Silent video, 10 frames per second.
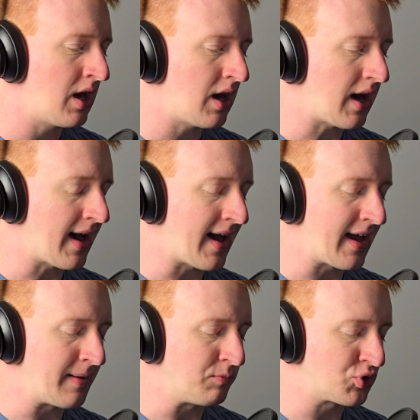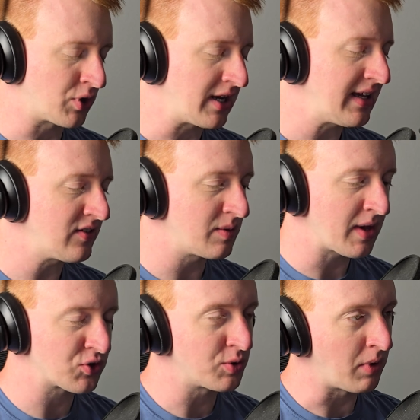I'm trying to get some
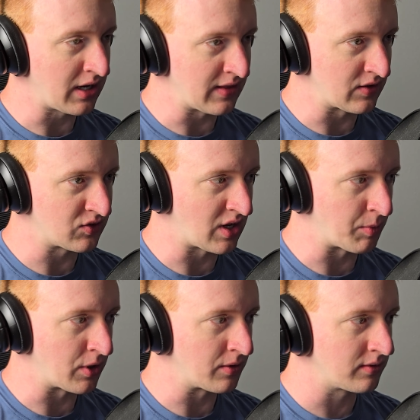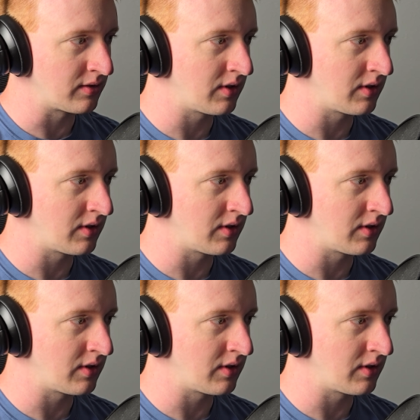extra money this summer.